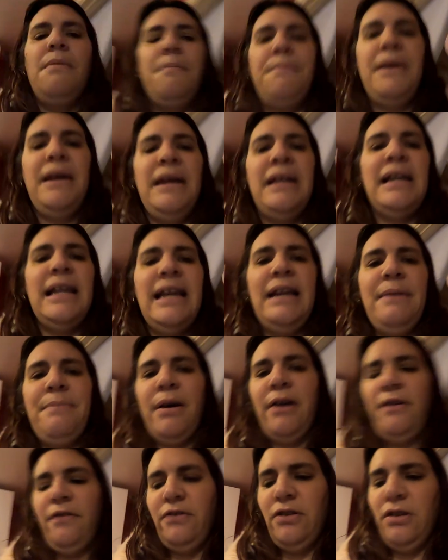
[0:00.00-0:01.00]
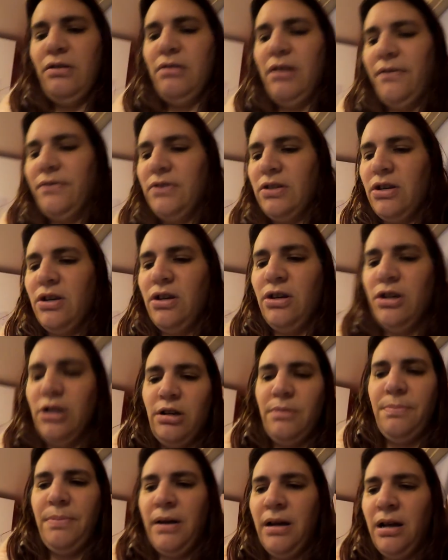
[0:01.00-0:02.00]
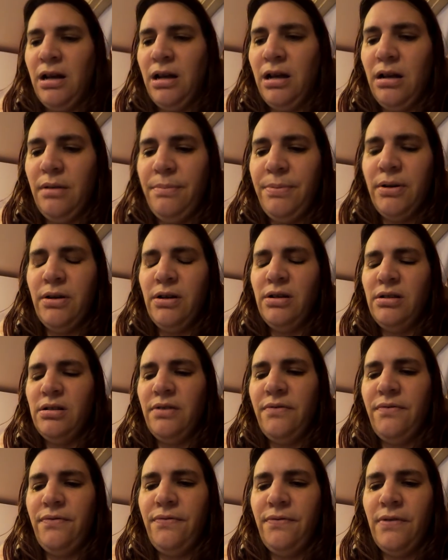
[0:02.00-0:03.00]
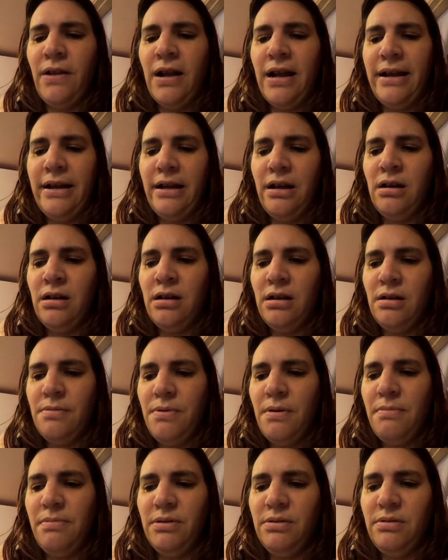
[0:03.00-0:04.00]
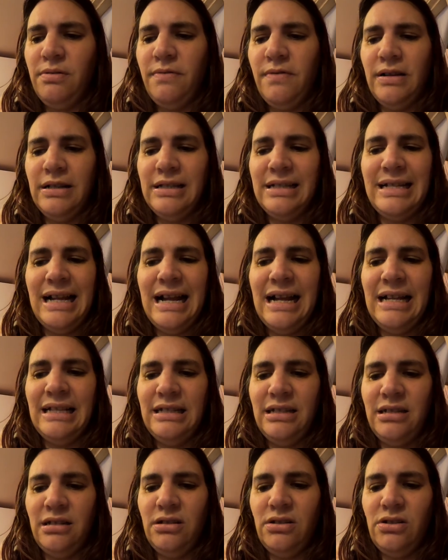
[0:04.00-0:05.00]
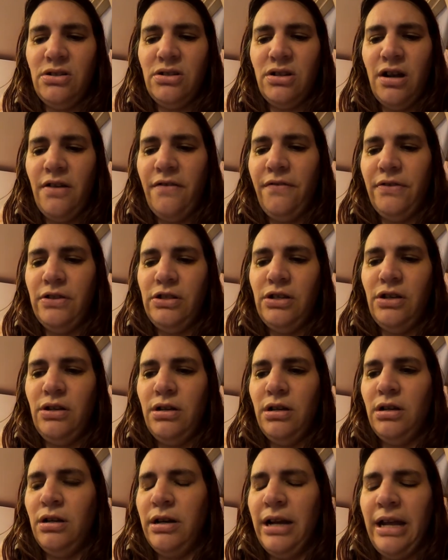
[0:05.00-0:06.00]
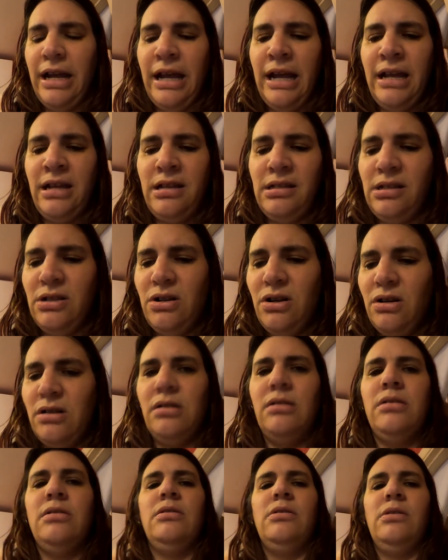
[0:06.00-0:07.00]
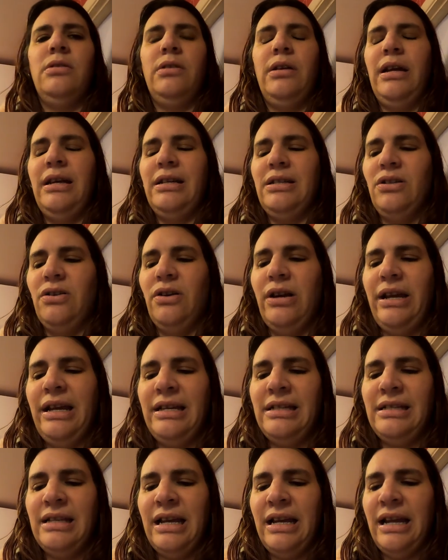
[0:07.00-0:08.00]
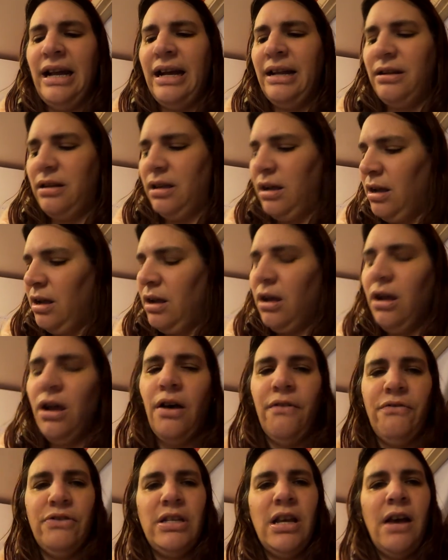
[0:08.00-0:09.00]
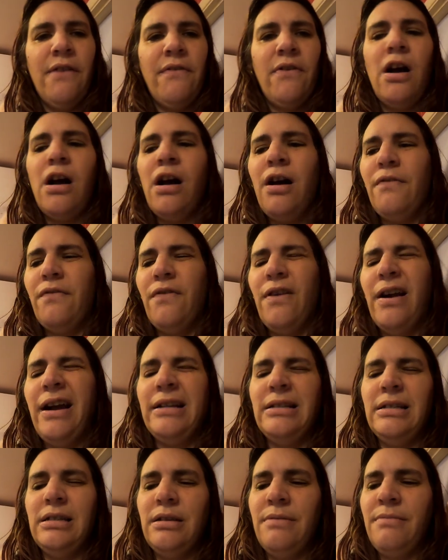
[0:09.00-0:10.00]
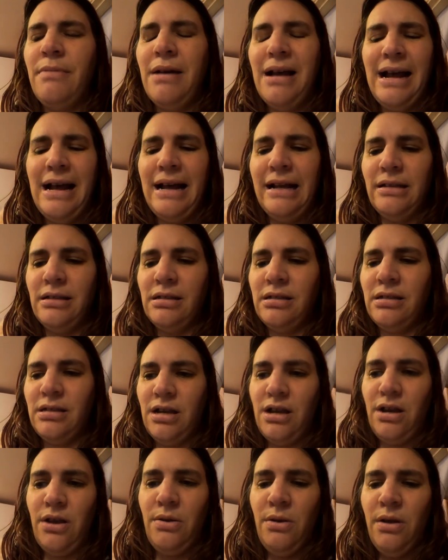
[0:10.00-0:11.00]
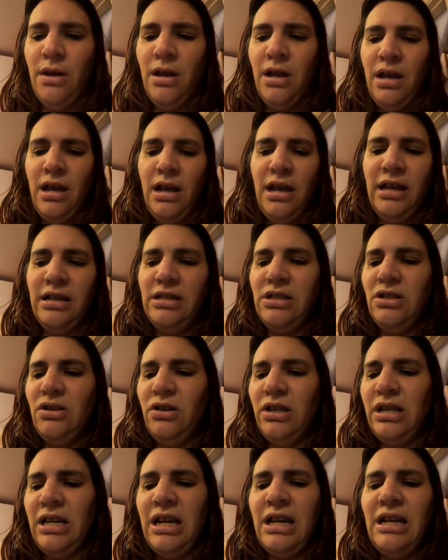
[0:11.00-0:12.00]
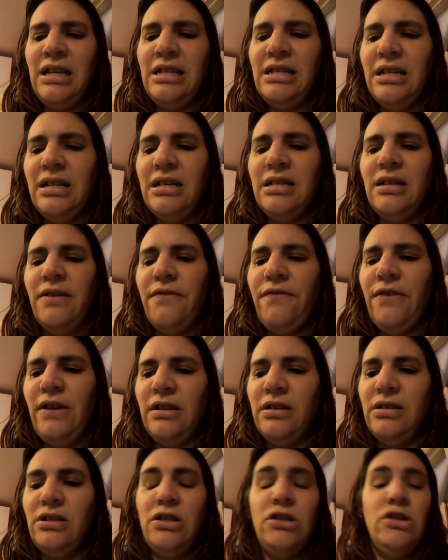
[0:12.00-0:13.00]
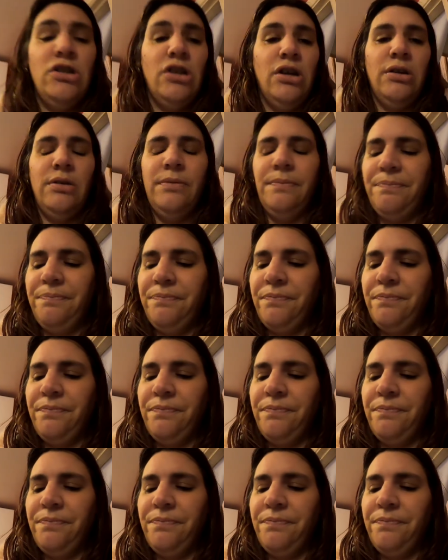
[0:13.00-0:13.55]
me and Lee both do love to cook, but because of like our problems with our standing and stuff for too long, it's not it's not easy. And obviously, I've got arthritis in my hands, so it's not the easiest of things to do.